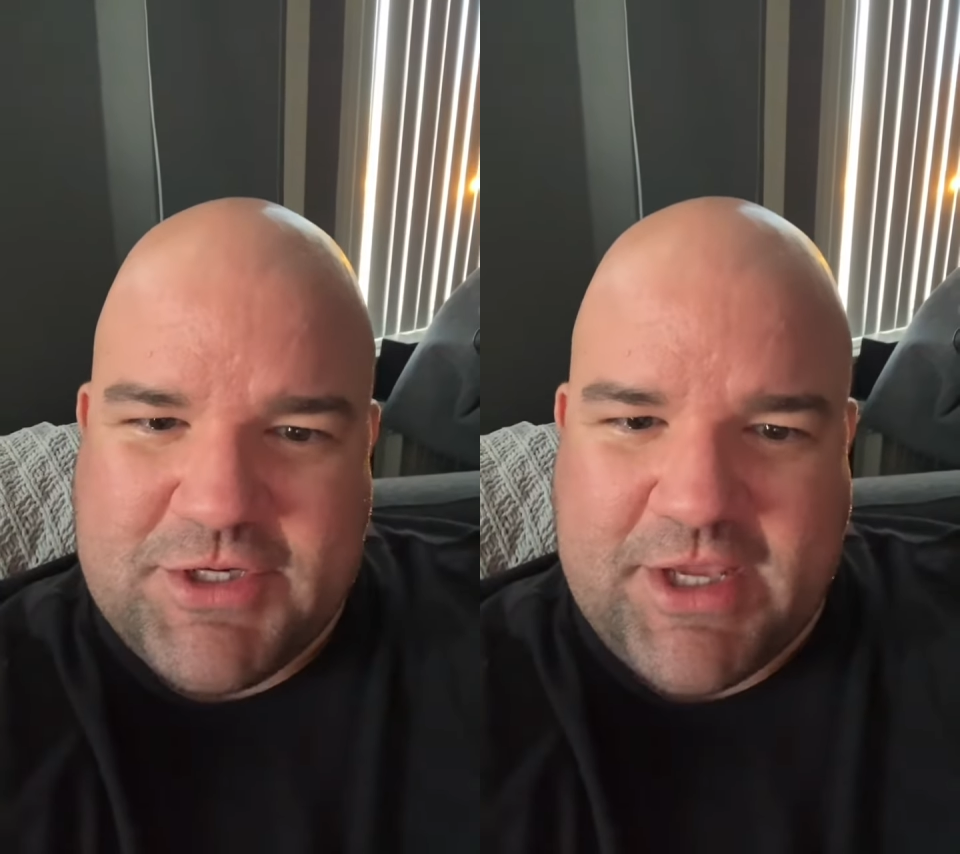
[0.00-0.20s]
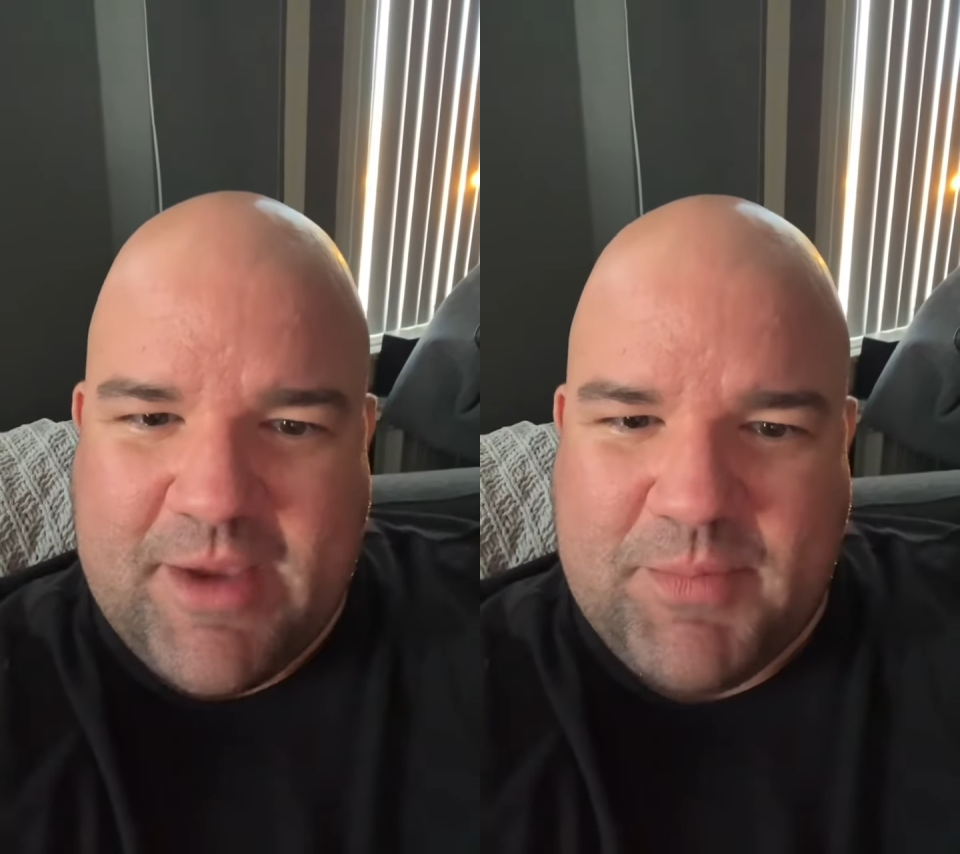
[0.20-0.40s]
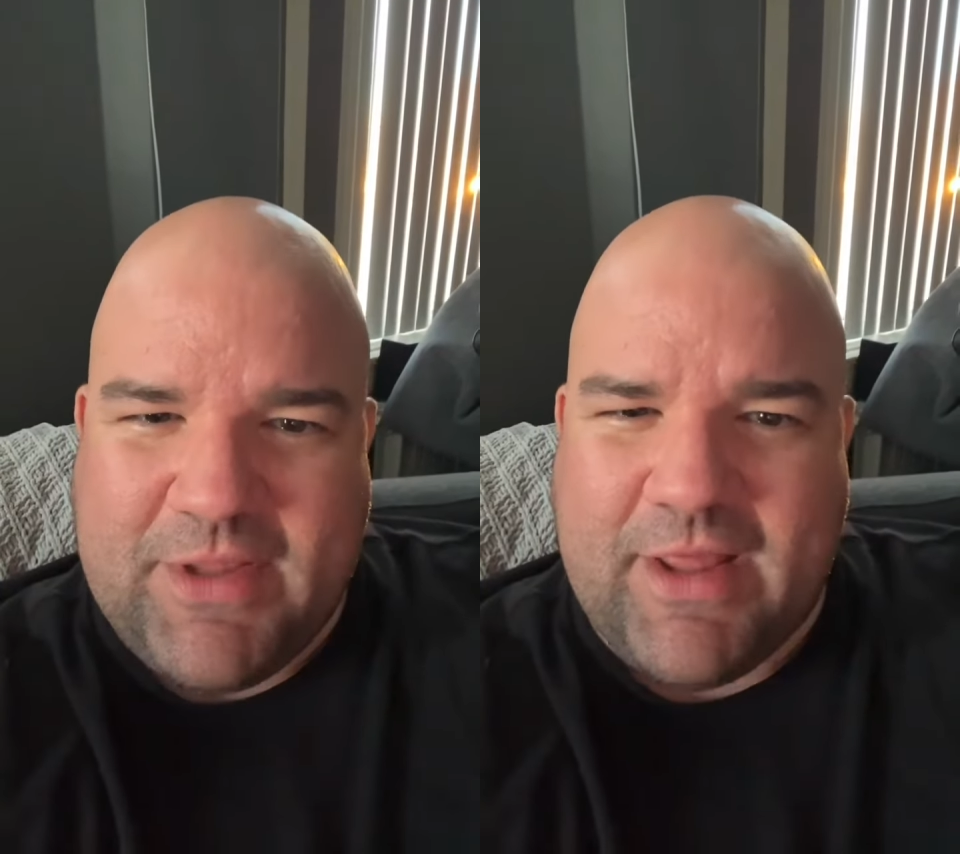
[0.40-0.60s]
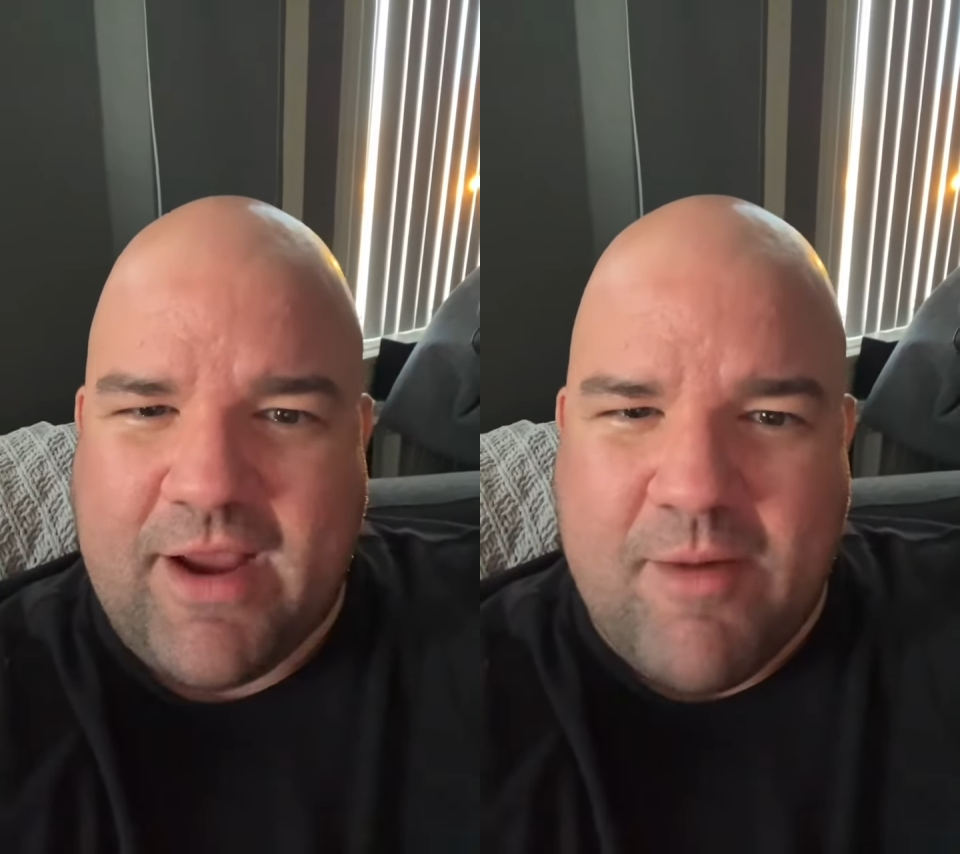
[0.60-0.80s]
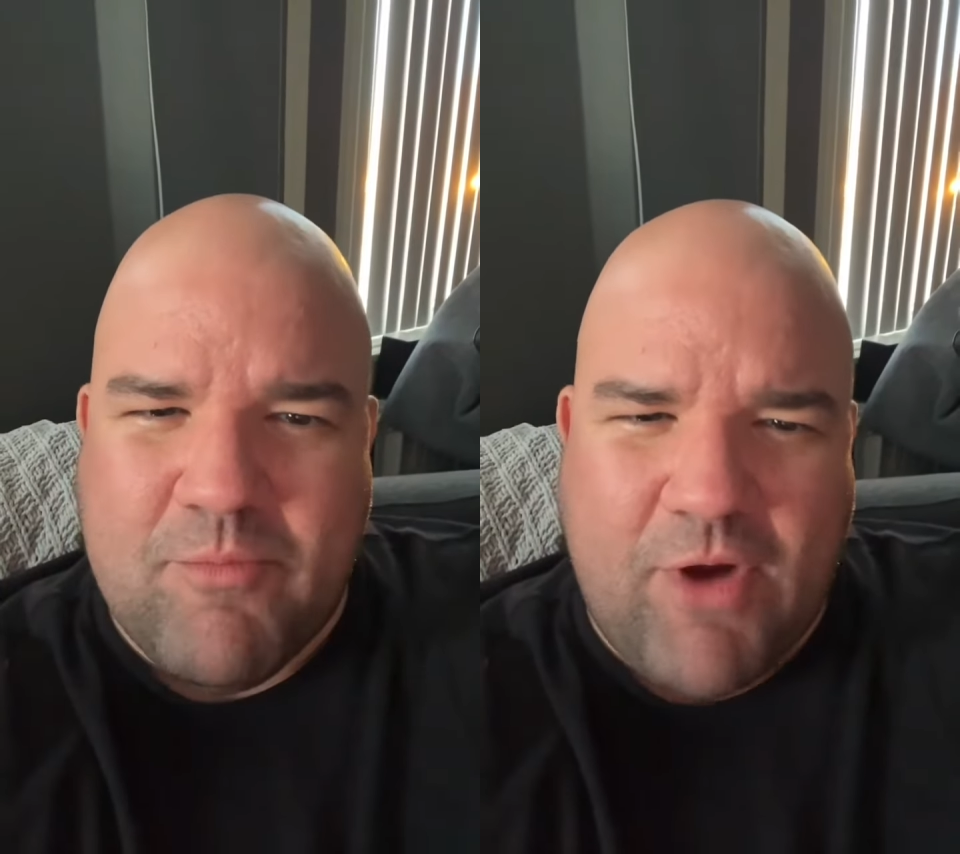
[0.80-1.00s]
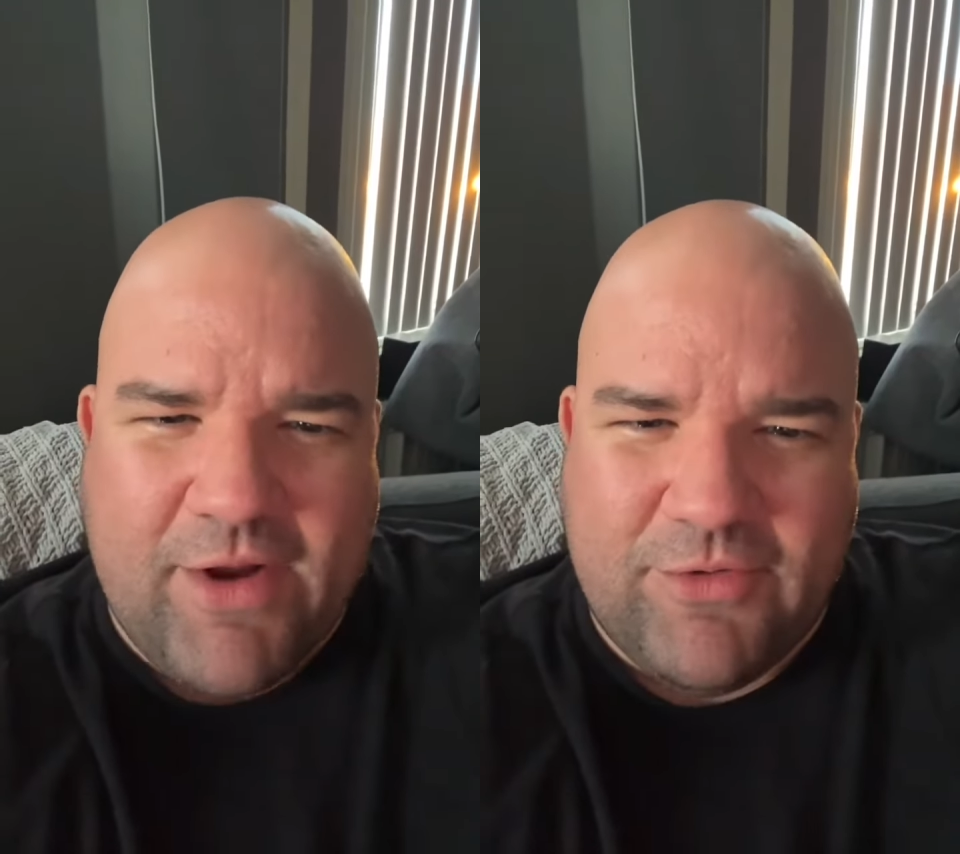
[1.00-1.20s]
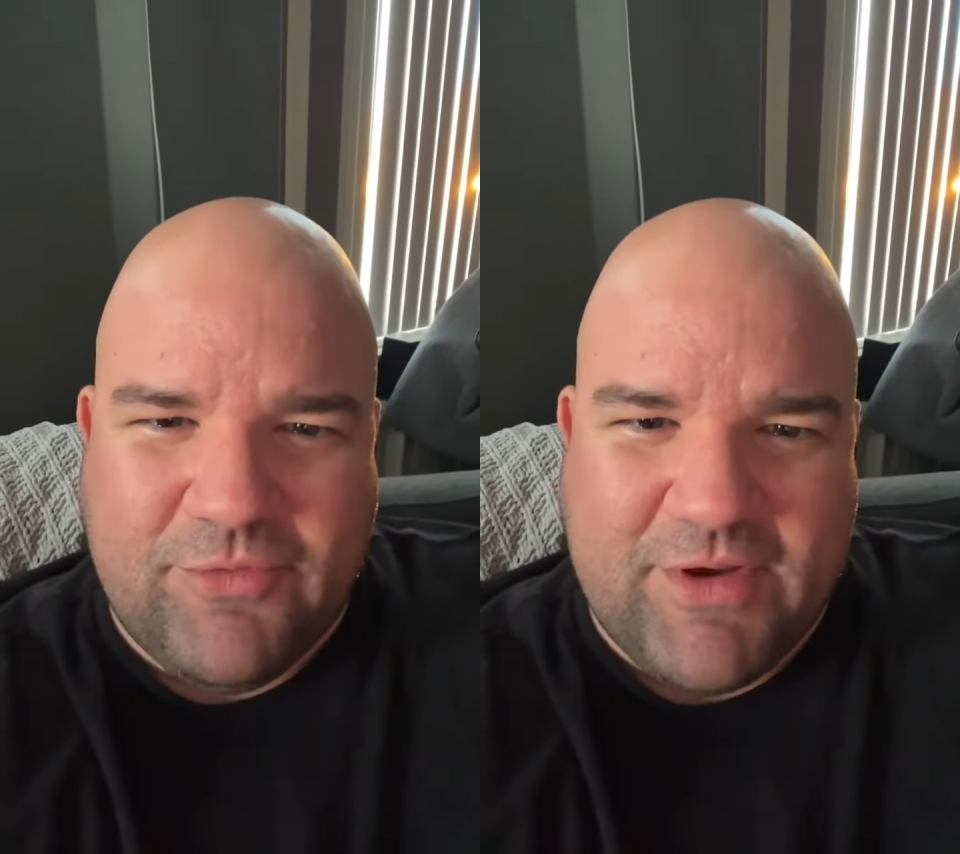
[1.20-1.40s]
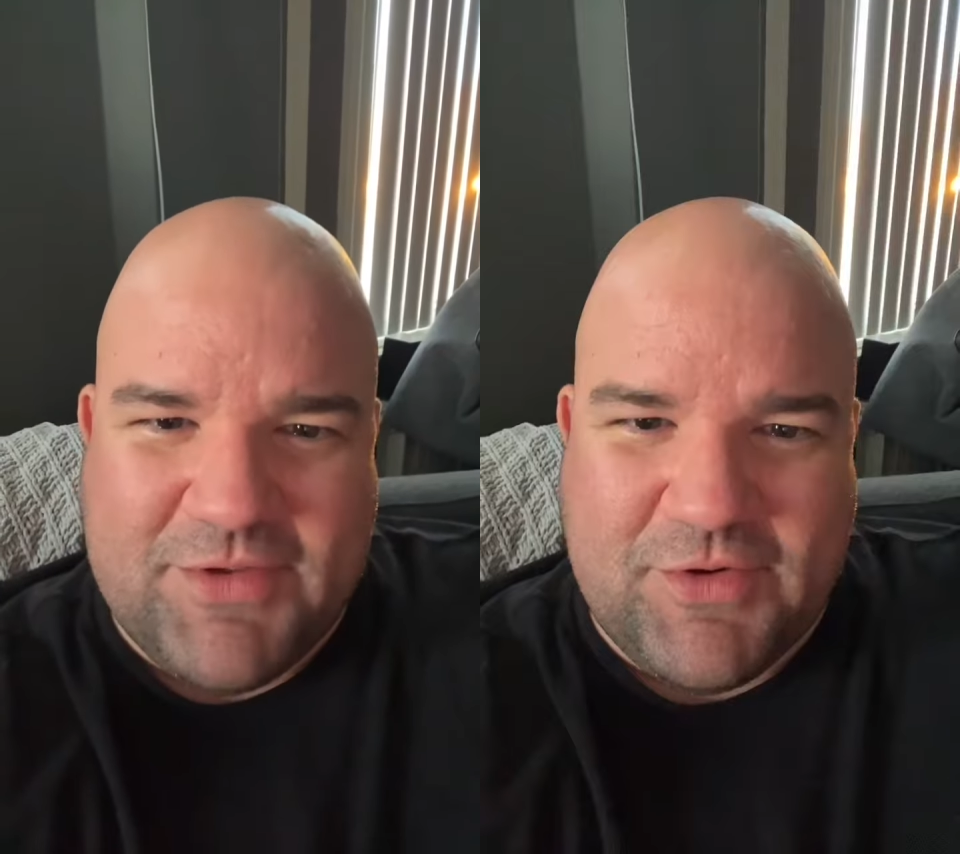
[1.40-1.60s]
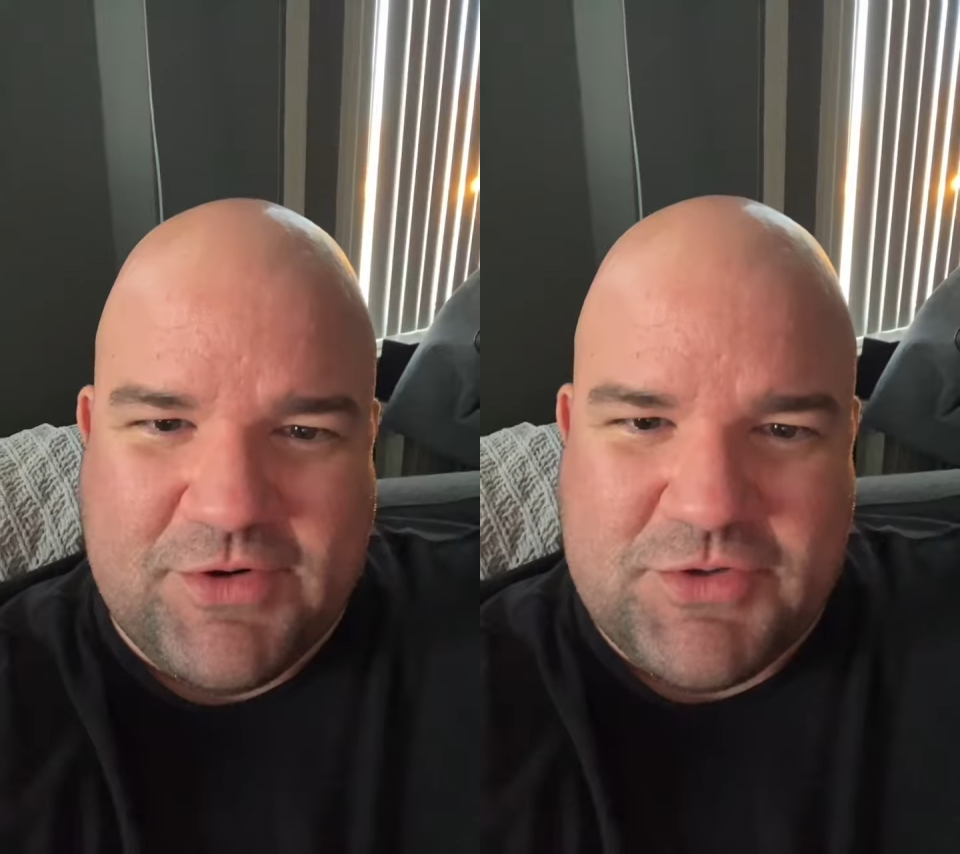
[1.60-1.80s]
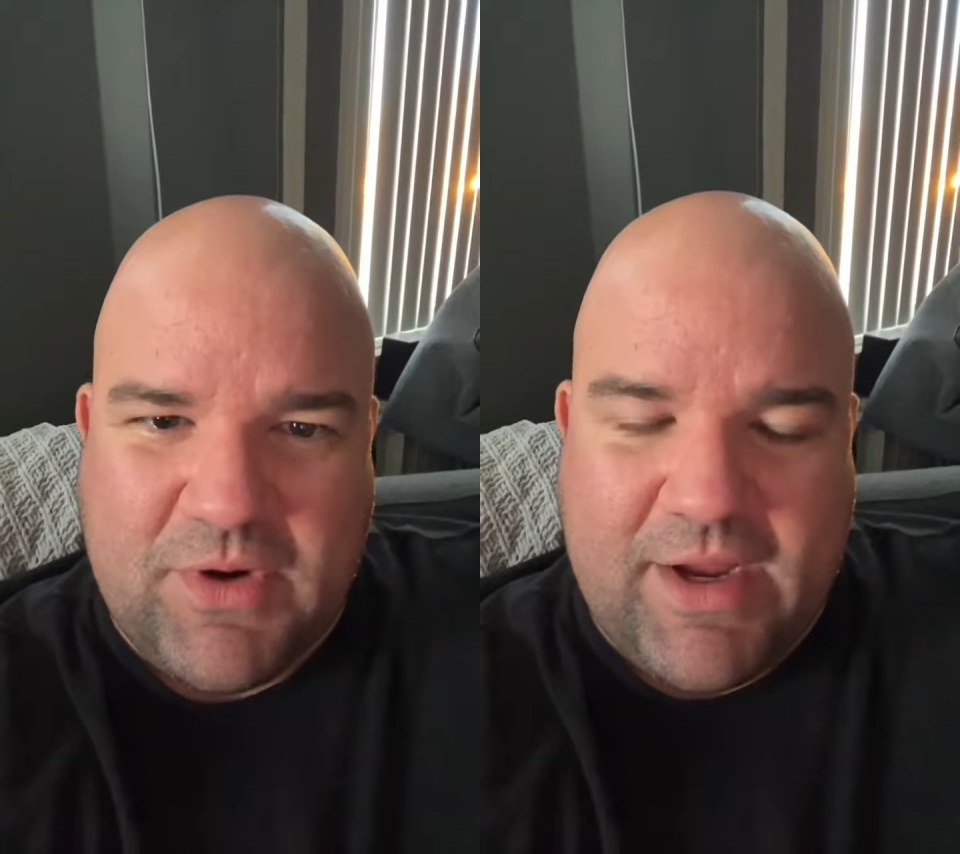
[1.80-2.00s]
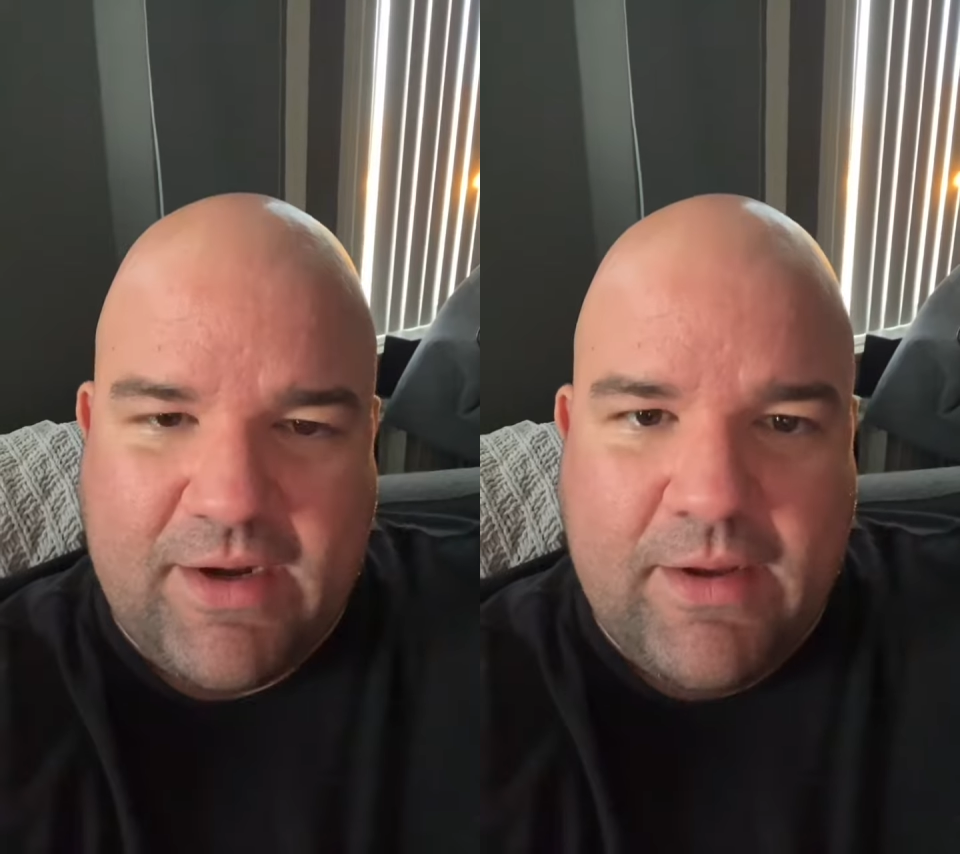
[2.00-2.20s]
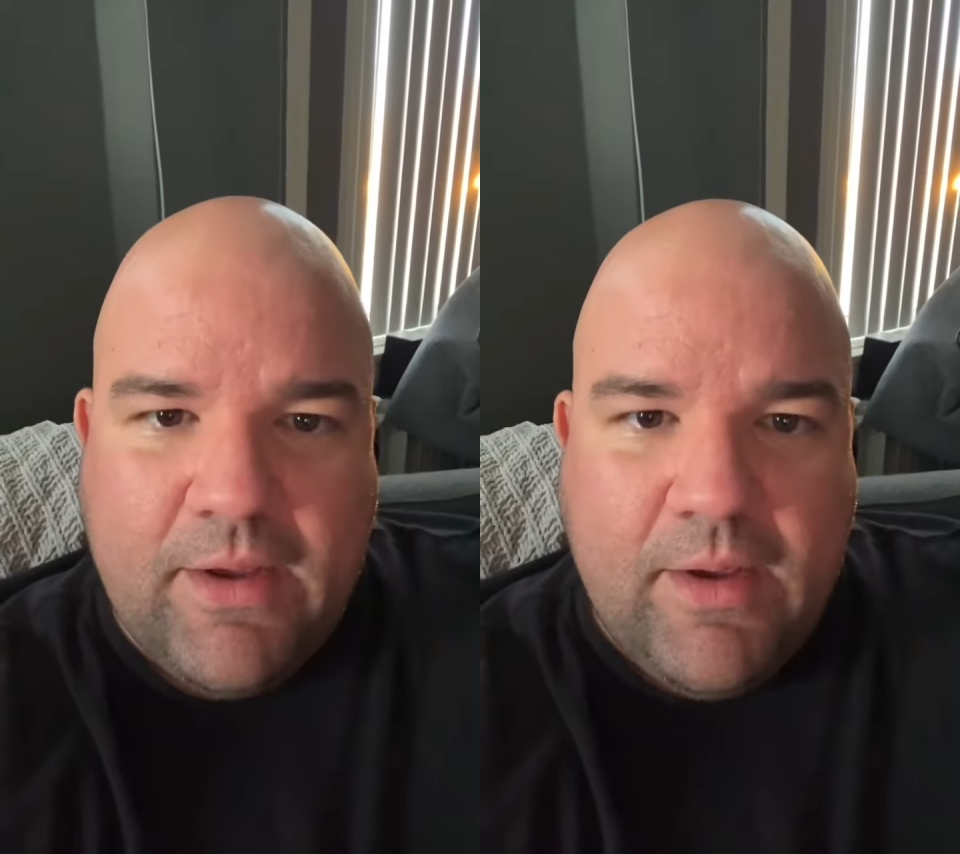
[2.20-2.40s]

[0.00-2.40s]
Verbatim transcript: It can't be like unbridled research, right?